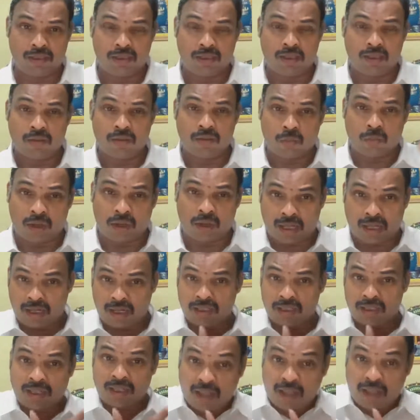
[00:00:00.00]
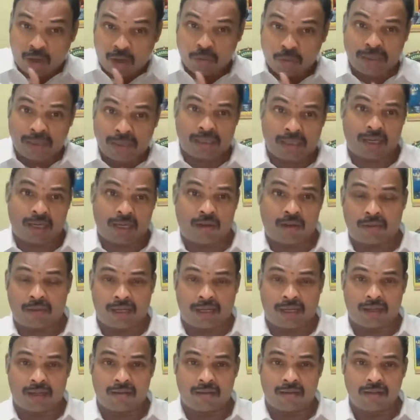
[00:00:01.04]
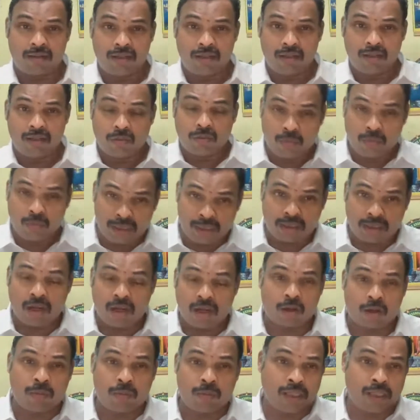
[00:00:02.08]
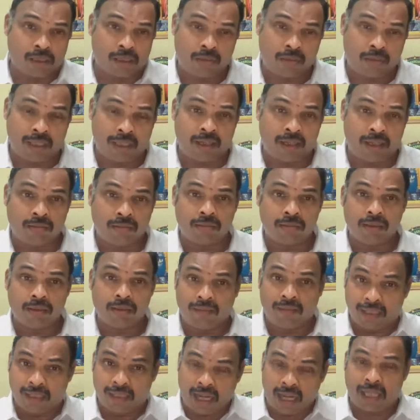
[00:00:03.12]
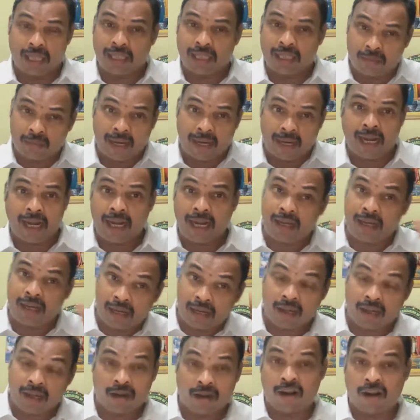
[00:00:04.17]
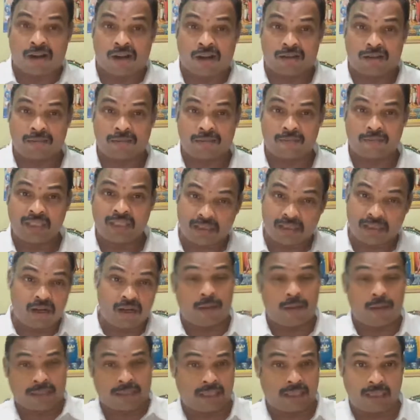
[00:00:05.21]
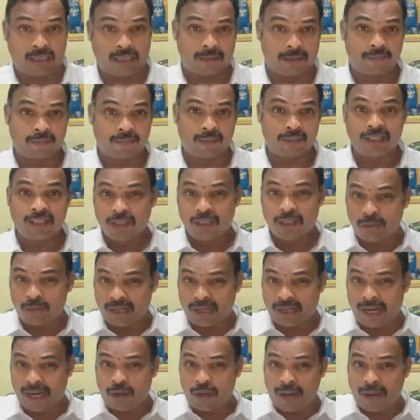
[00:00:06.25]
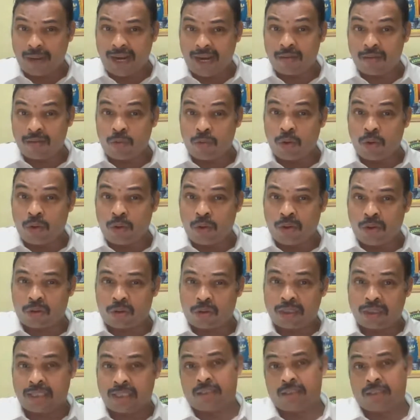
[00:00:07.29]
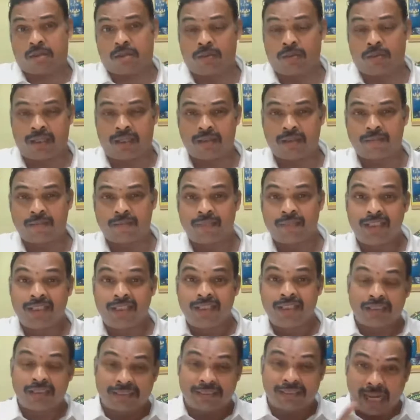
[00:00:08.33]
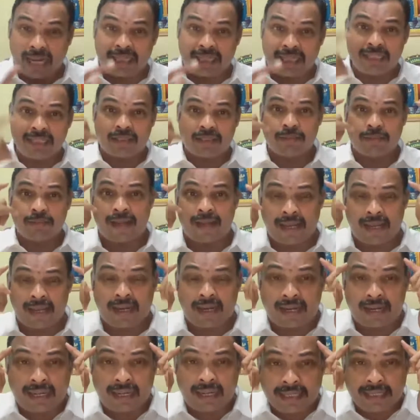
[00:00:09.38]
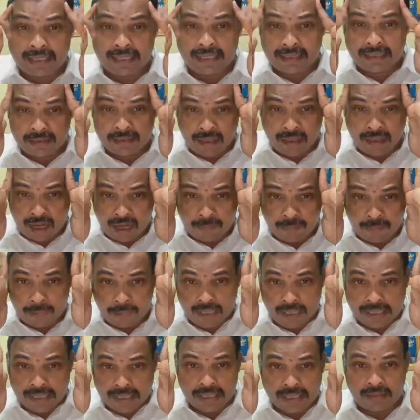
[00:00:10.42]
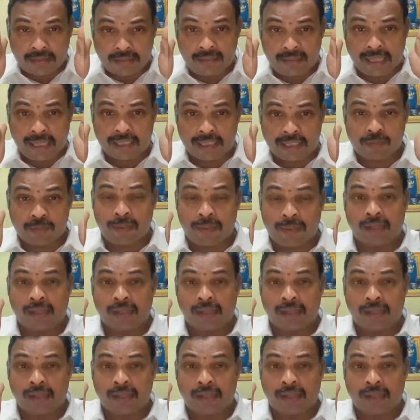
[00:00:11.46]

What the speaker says: what are all the documents required, which documents you will give, whether Aadhaar mandatory or not, is it optional? You try to add more questions to it. That is where his thought process will expand.